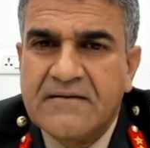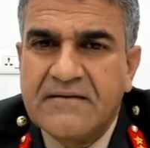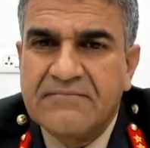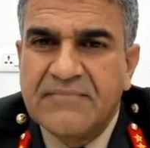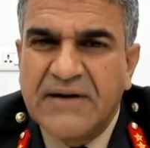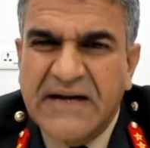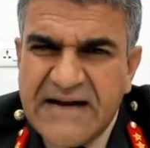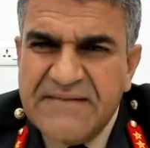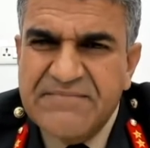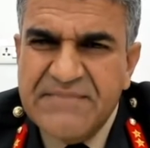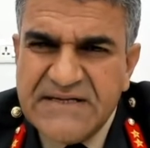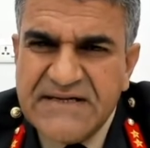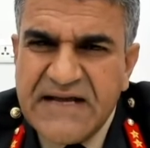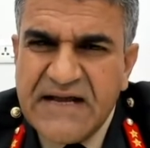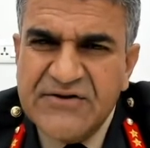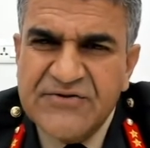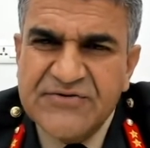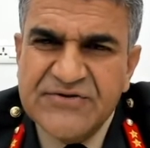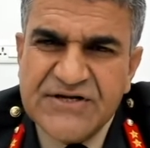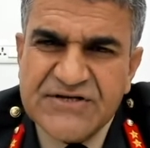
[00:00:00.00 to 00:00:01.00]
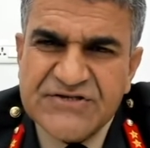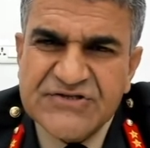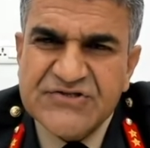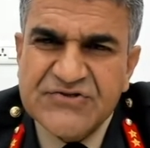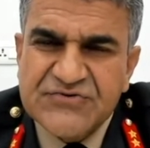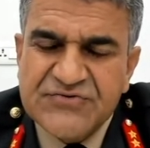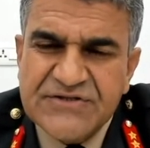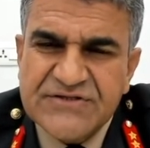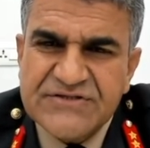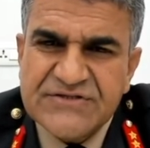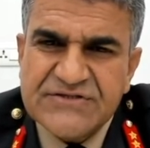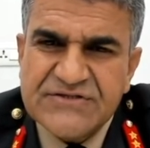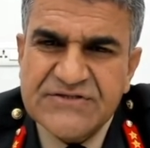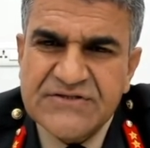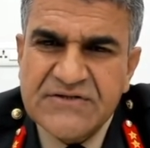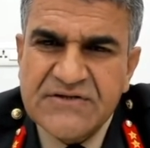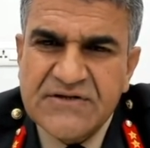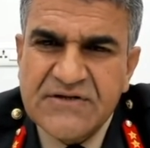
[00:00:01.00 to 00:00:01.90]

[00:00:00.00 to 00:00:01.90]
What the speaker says: But let me tell you, dear students,